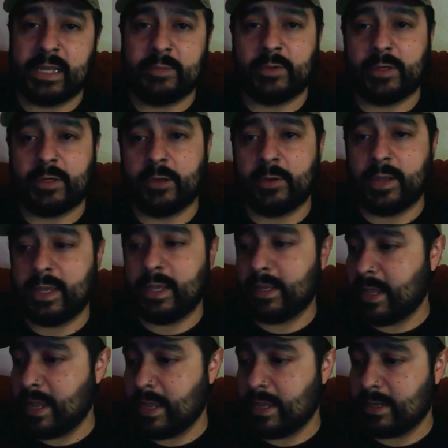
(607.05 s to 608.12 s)
I'm going to go
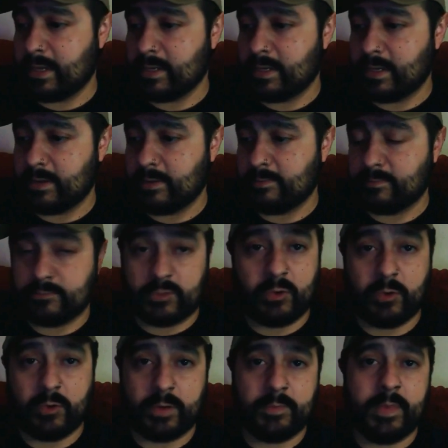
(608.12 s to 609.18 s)
ahead and
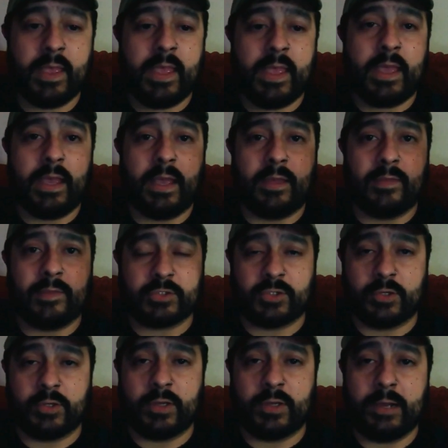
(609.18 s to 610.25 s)
record them and then
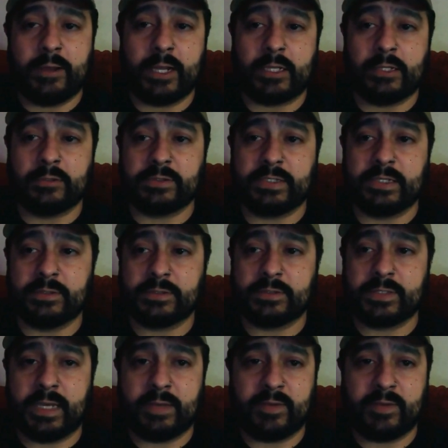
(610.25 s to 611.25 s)
show you how I close deals.